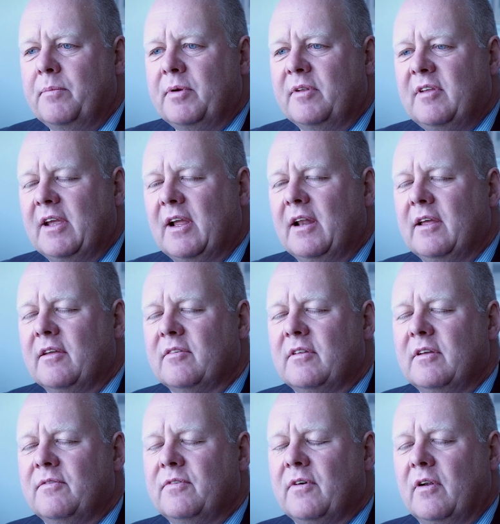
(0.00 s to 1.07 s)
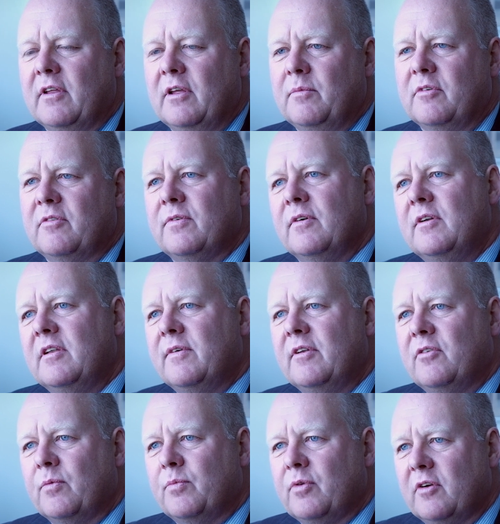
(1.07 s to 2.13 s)
and particularly as the volumes for
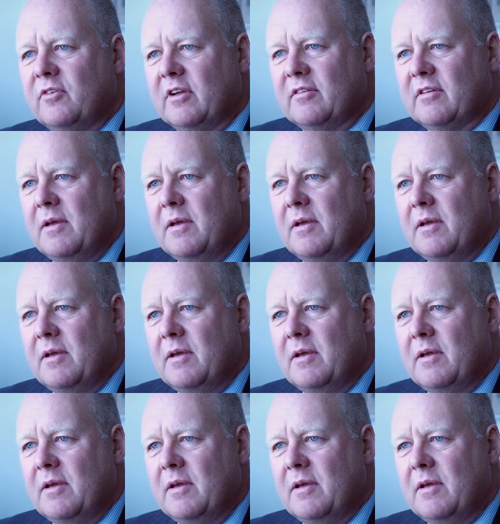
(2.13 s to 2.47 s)
individual projects